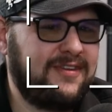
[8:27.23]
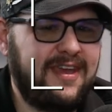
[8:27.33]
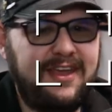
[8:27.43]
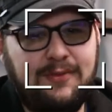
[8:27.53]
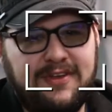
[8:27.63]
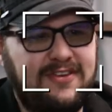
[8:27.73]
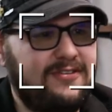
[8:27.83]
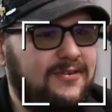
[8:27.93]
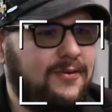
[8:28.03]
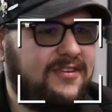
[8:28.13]
Like, hey, you want
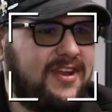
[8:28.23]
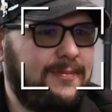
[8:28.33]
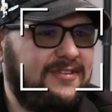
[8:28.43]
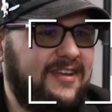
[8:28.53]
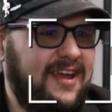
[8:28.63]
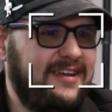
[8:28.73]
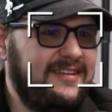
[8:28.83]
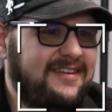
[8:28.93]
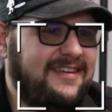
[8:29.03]
to set up a stand?